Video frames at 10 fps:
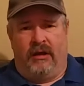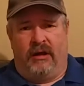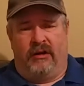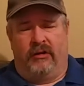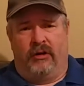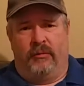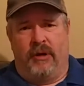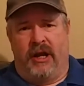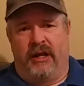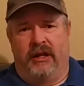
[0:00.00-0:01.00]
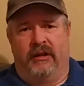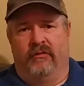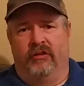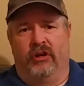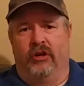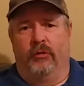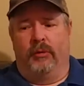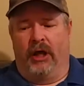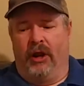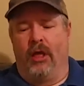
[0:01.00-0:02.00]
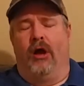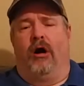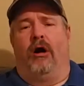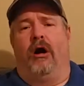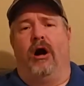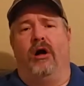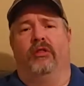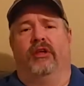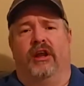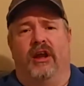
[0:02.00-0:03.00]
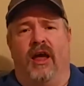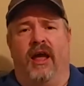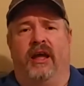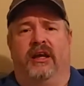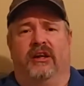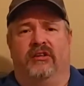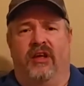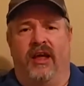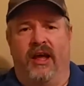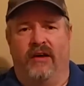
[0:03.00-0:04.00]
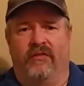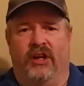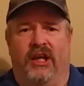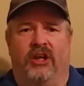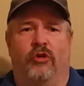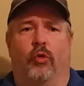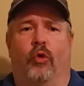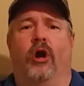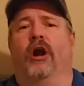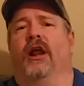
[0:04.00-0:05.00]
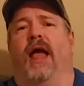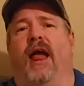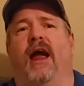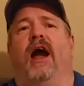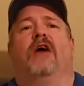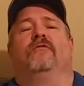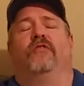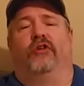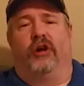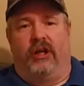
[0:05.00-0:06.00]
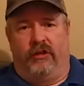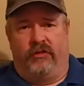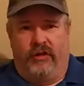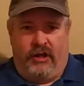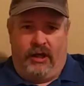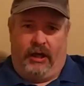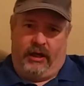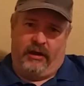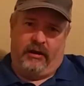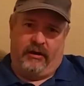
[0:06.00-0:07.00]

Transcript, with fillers: I don't know about any of you, but all the negativity toward everything.